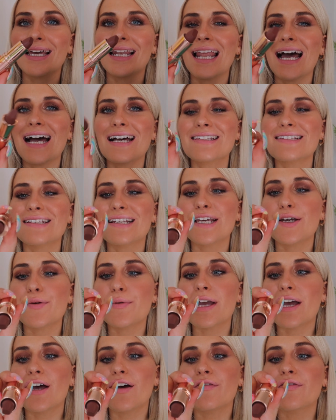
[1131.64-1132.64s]
And lastly,
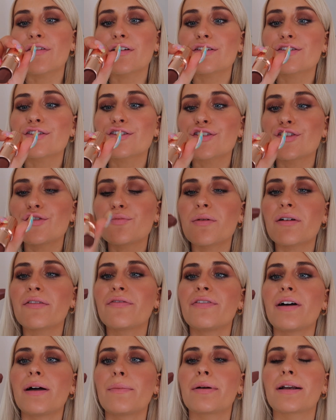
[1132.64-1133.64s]
we have Super
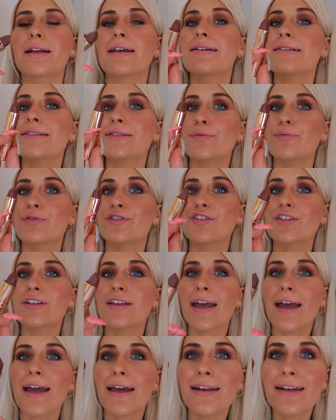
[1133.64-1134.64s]
Fabulous, which
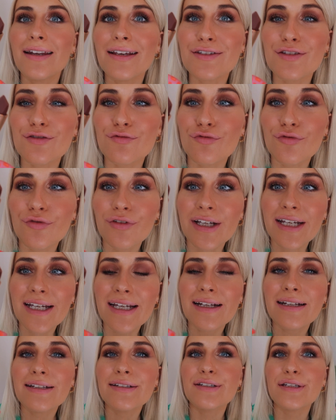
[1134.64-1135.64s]
again is a
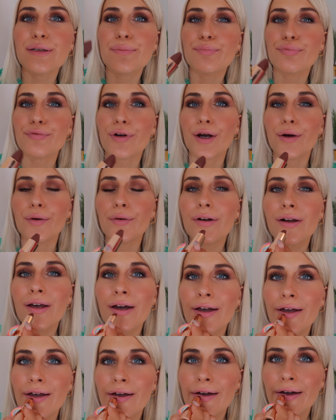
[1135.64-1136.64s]
really deep brown.
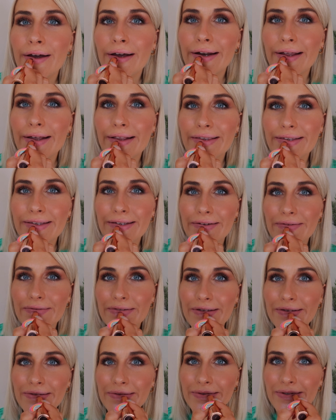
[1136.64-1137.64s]
Let's see if
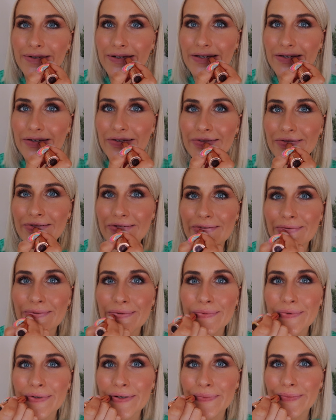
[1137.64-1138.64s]
this one is going to
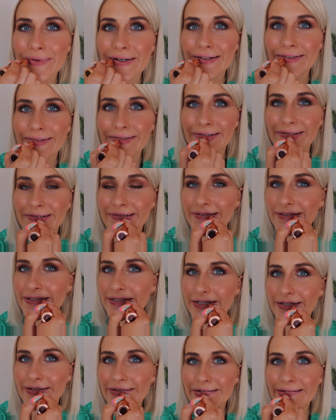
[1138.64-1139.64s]
be more matte or
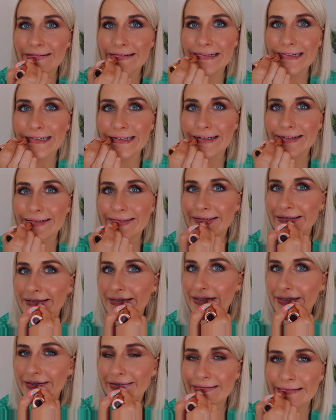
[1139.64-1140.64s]
sheer and
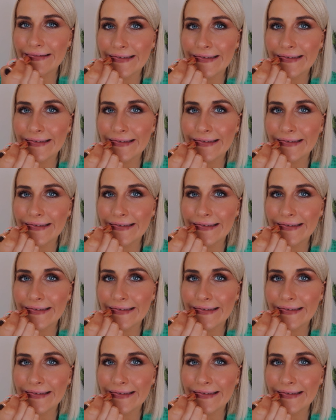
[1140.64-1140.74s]
glossy.